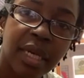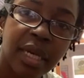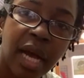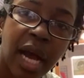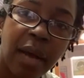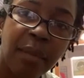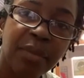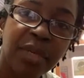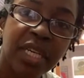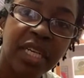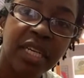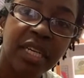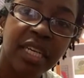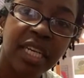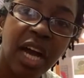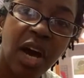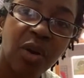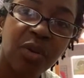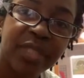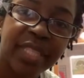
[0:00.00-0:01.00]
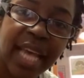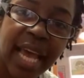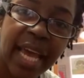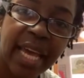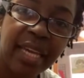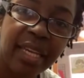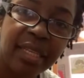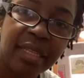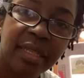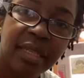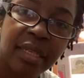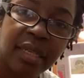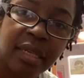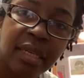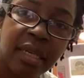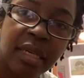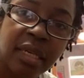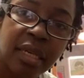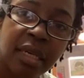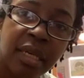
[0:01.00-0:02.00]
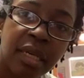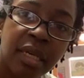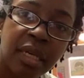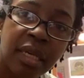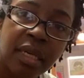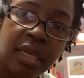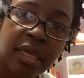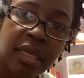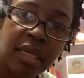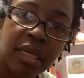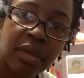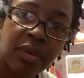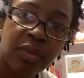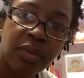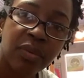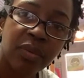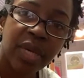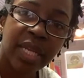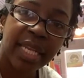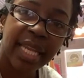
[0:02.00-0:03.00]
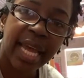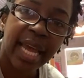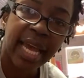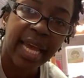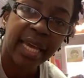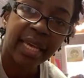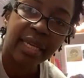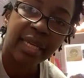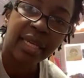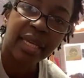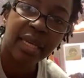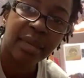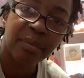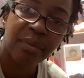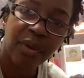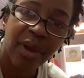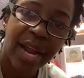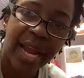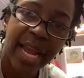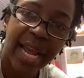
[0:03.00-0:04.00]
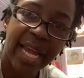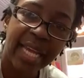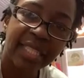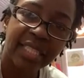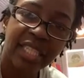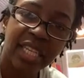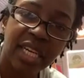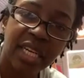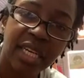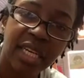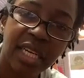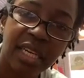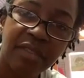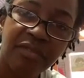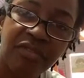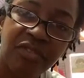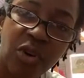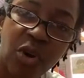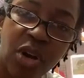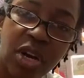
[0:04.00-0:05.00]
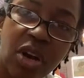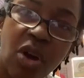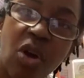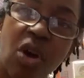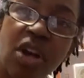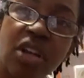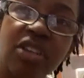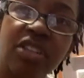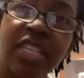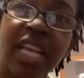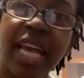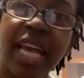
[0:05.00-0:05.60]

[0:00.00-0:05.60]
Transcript: I'm good, Jose. Willette, Brad, John, Four Corners.